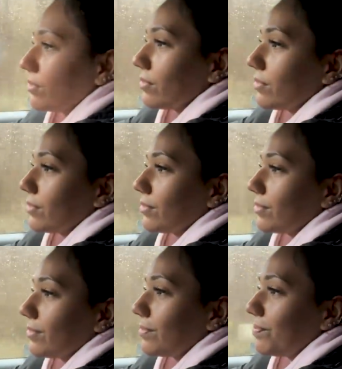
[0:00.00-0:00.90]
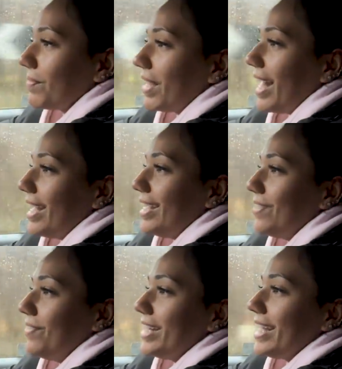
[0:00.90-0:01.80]
did you enjoy it? Had a
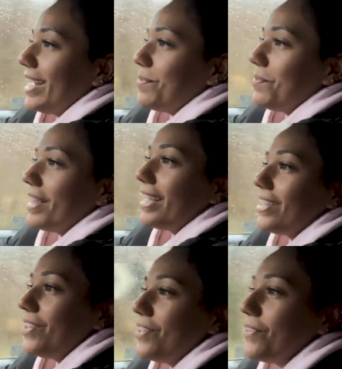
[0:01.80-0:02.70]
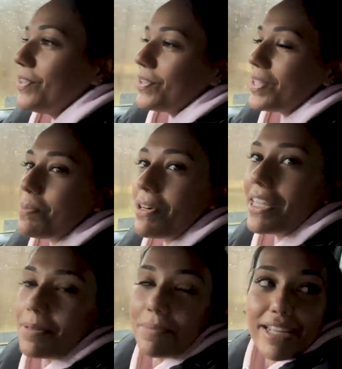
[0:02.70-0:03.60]
lovely time. Thank you for
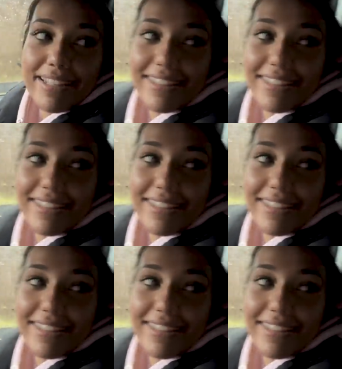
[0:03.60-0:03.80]
surprising me.